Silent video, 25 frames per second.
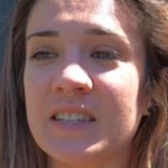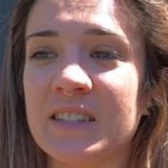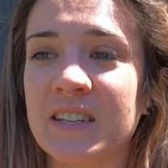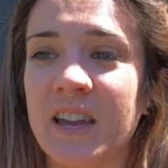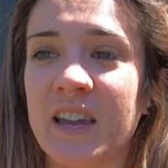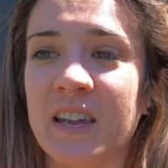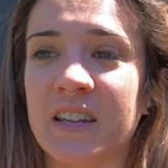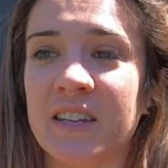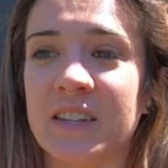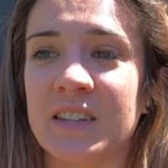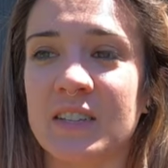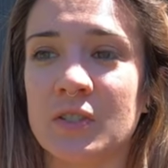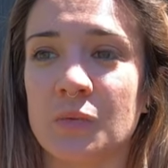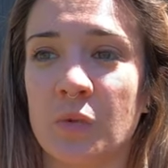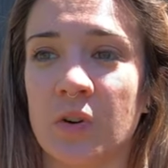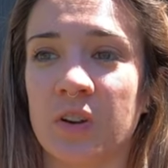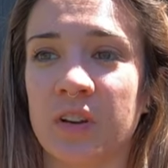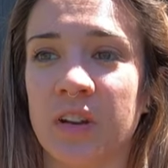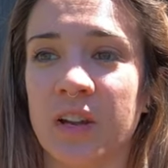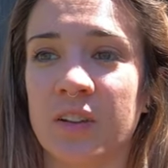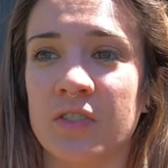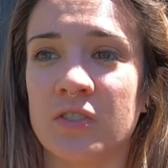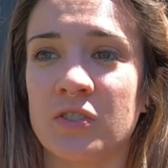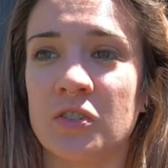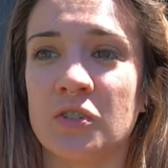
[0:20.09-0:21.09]
designed this
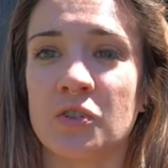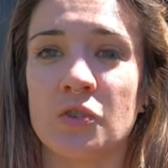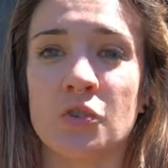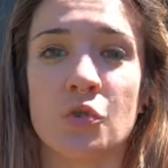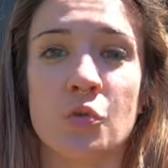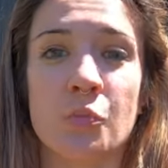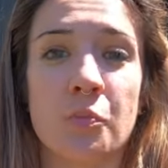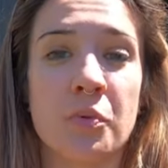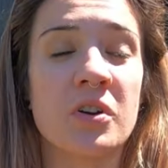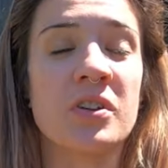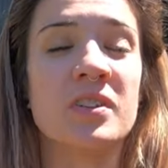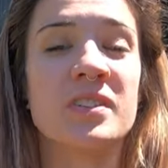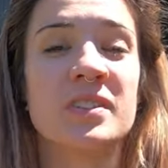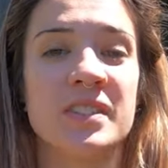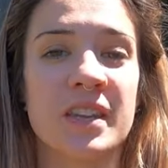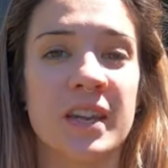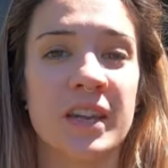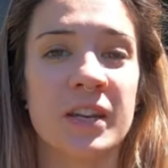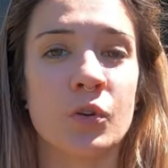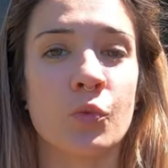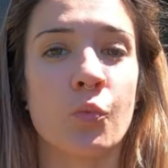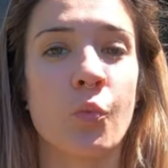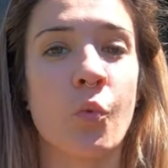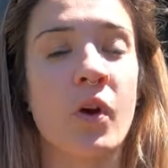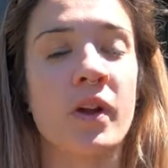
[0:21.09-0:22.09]
workout to
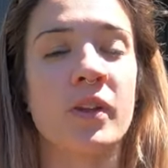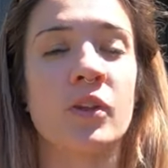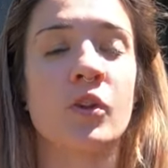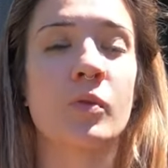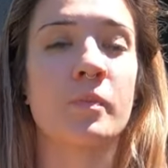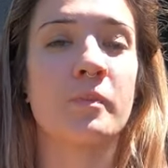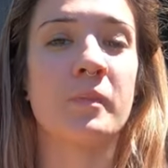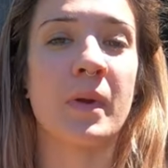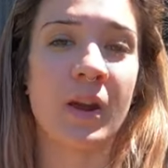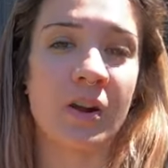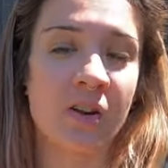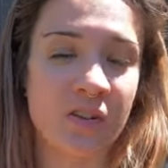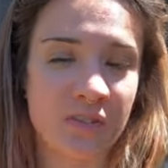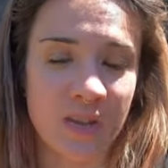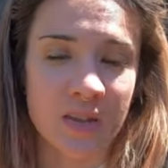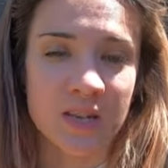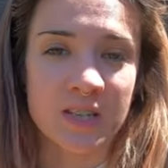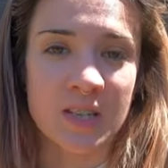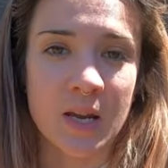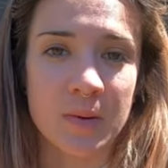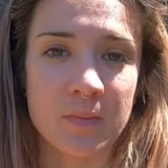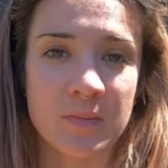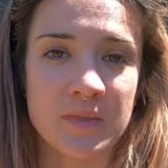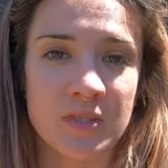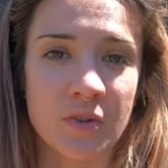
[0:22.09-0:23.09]
predict what your marathon
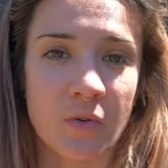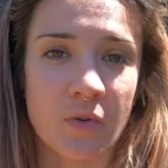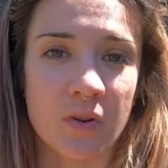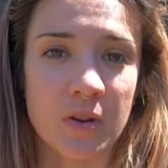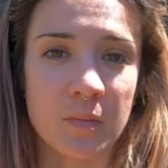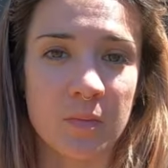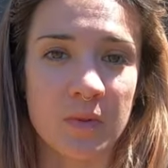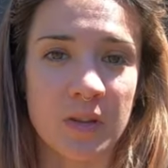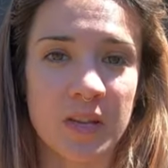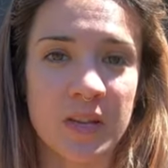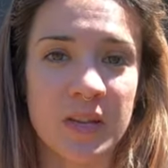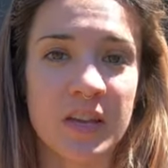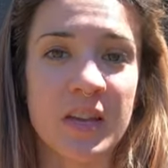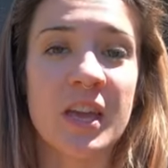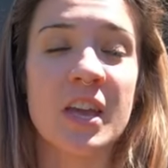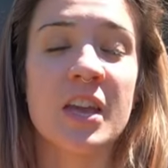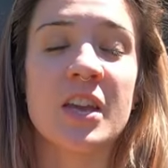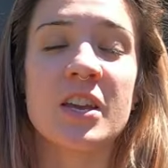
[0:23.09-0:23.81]
time is going to be.